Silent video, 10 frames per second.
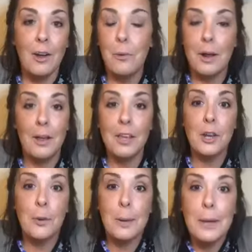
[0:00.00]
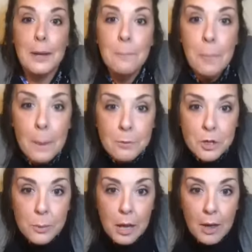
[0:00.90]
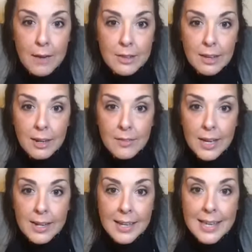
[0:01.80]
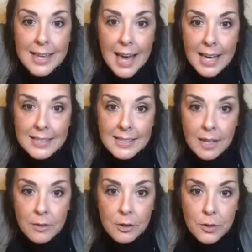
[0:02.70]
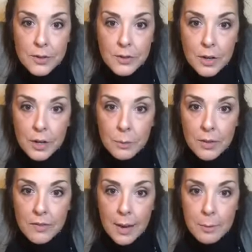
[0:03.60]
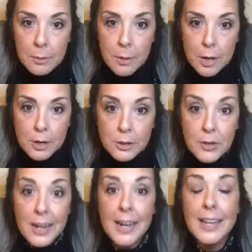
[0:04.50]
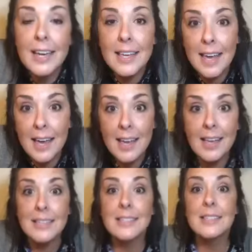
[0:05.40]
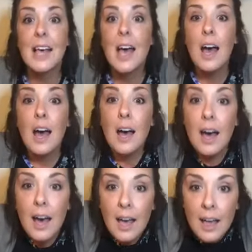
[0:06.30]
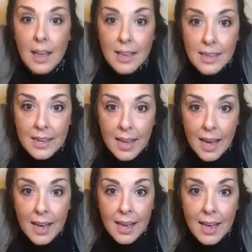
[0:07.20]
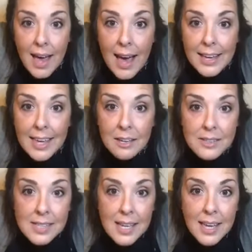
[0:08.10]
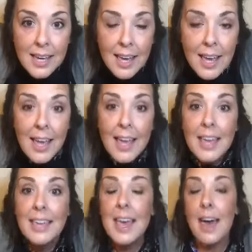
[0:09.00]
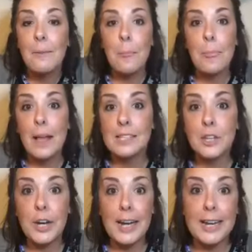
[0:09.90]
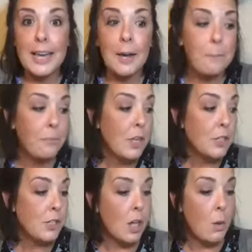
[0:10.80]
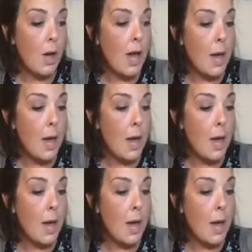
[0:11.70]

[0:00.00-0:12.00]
what, you know what I mean. I'm sure we all have a ton of it. Yes, on the tree skirt with fabric markers. Great idea. Yes. Hi, Kelsey. Yeah, that's a great idea. So,